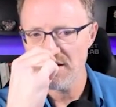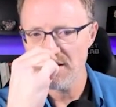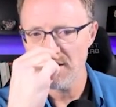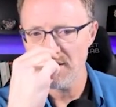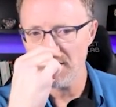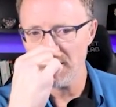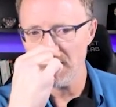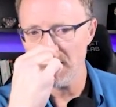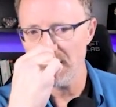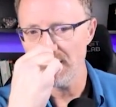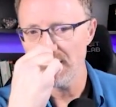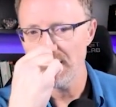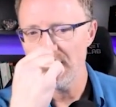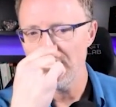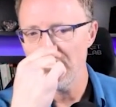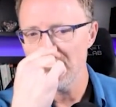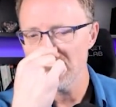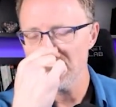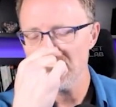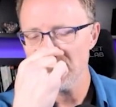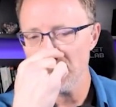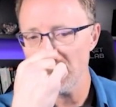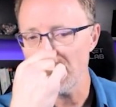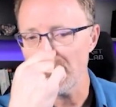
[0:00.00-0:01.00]
Okay.
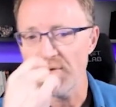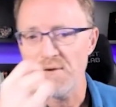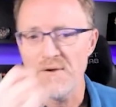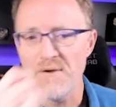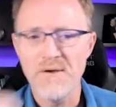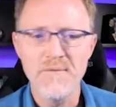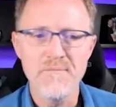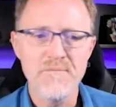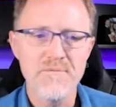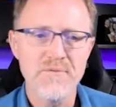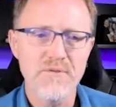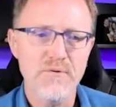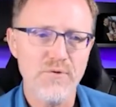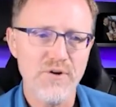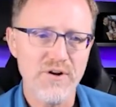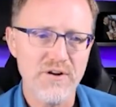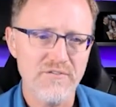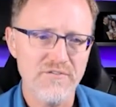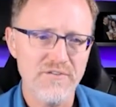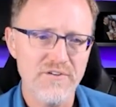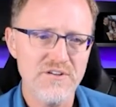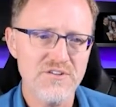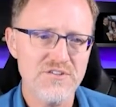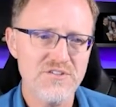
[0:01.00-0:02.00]
So we're going
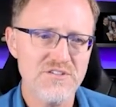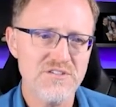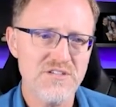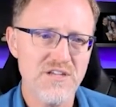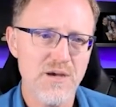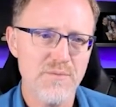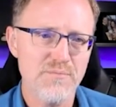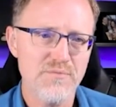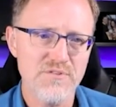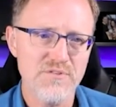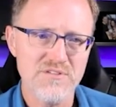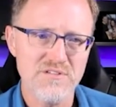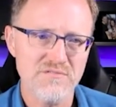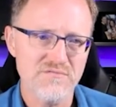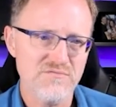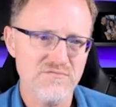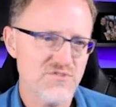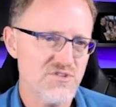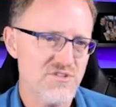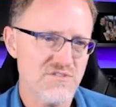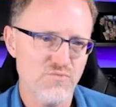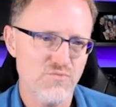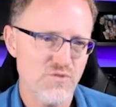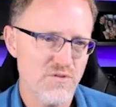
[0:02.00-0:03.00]
to finish this up. There's
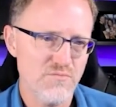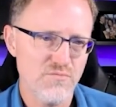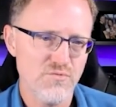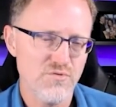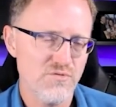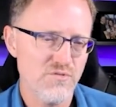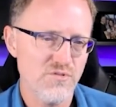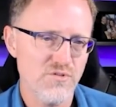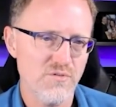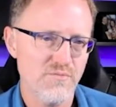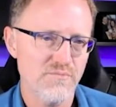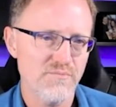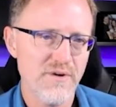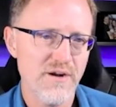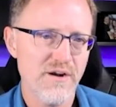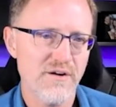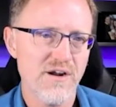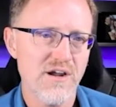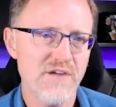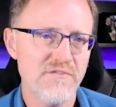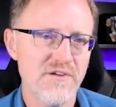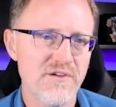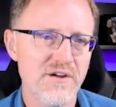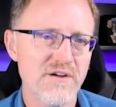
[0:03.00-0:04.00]
just one more little
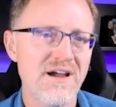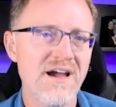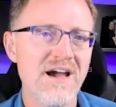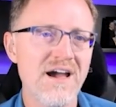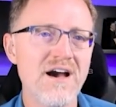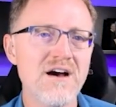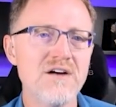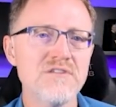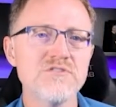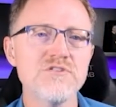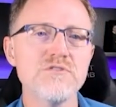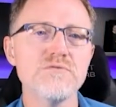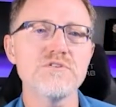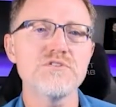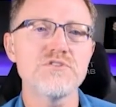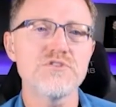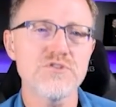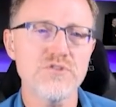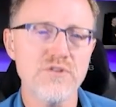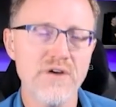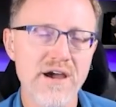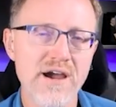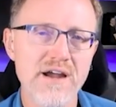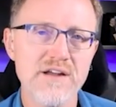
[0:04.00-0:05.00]
paragraph here. How to
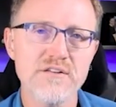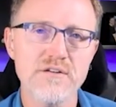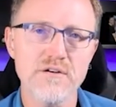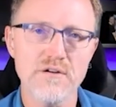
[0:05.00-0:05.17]
attract